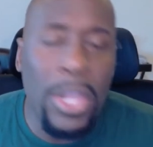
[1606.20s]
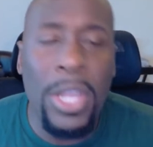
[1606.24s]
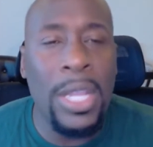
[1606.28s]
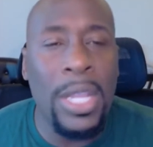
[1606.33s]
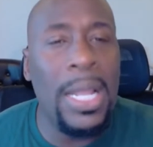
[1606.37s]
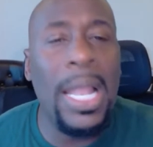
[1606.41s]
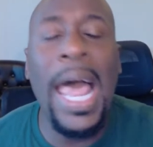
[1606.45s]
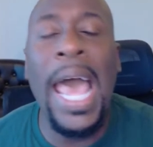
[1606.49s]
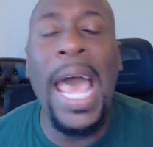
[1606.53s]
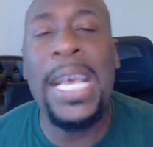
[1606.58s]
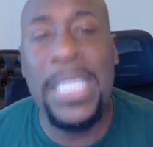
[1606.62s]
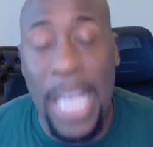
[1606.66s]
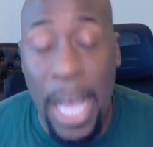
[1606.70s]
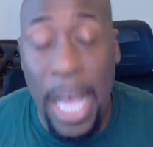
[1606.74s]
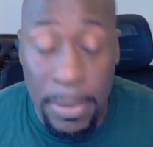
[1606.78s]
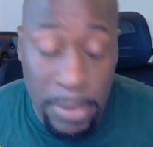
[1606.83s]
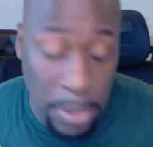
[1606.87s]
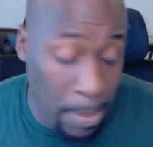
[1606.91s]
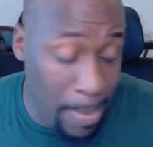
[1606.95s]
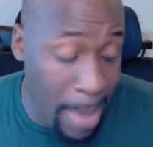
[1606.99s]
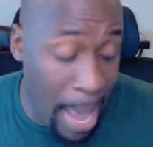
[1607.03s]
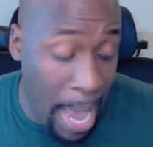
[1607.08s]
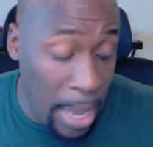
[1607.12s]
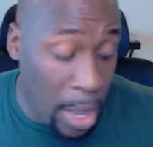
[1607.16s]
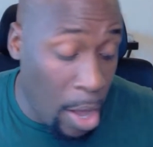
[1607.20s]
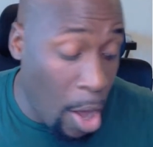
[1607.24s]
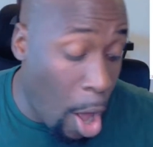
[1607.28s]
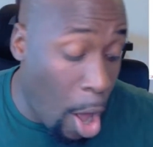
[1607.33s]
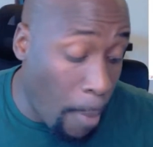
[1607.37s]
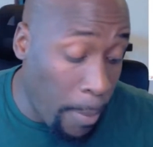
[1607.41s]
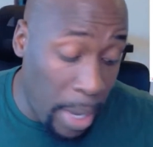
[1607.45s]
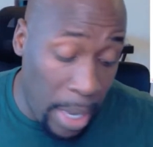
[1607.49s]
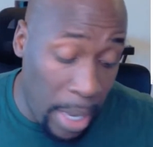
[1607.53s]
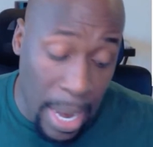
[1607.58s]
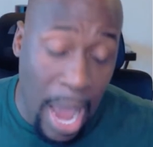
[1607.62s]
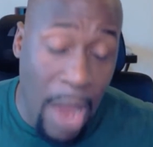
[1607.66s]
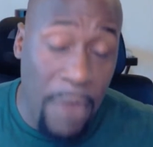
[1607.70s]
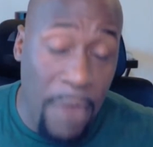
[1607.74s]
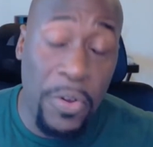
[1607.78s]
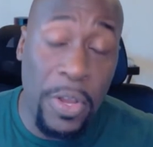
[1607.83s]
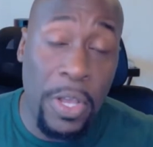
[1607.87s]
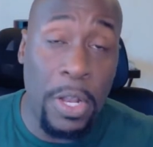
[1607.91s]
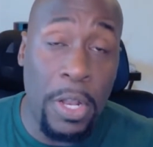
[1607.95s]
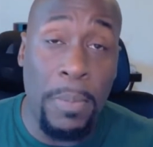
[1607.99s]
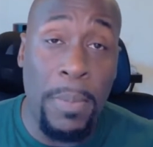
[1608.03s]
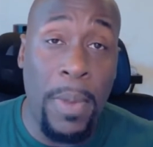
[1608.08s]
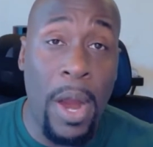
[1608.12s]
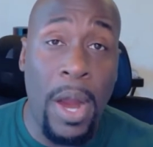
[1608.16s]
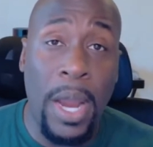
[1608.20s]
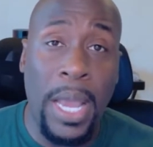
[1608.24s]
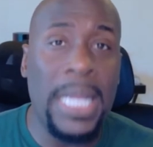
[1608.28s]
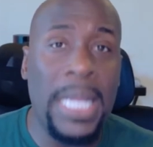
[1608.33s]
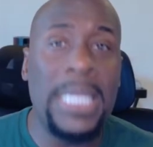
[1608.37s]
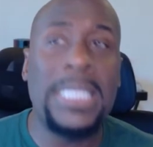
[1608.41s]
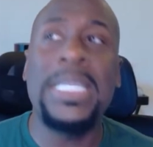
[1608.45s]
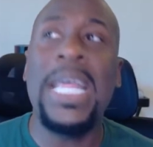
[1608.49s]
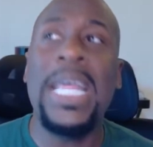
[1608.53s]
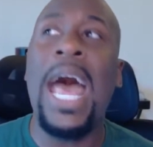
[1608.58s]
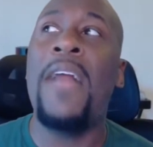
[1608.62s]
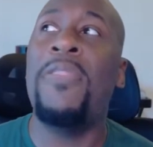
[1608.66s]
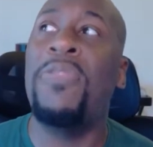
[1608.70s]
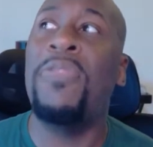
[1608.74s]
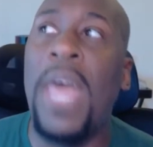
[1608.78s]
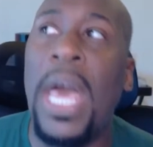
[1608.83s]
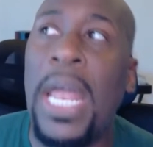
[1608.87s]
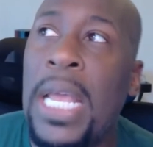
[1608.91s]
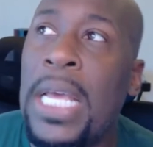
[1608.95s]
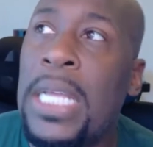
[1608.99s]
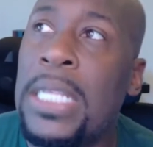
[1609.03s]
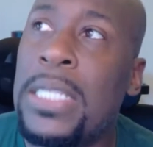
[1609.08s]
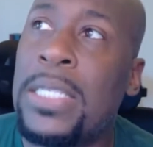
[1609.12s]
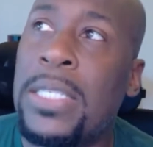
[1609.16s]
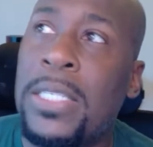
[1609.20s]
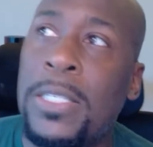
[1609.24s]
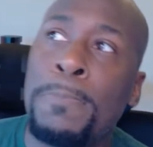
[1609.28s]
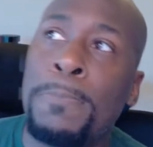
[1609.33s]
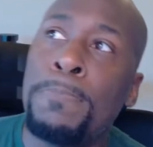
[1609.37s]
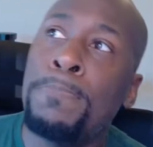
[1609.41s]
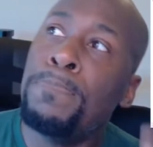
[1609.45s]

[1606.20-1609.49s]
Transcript: Last time somebody called me an African American, it's not that it's